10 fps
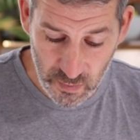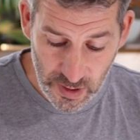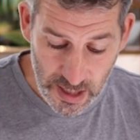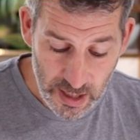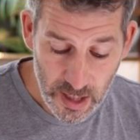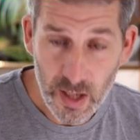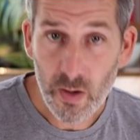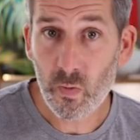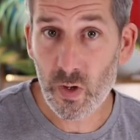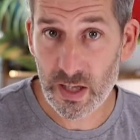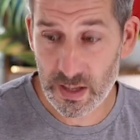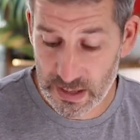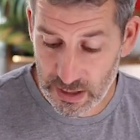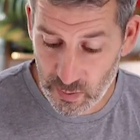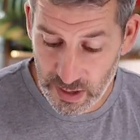for there. We're gonna
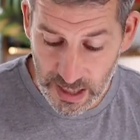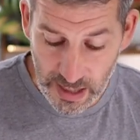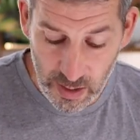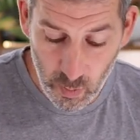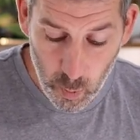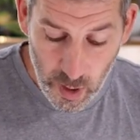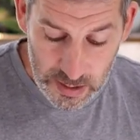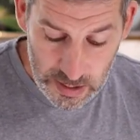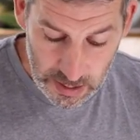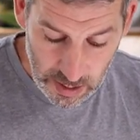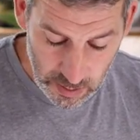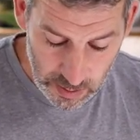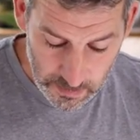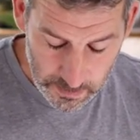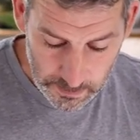deal with that in the ones
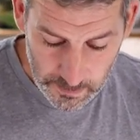column.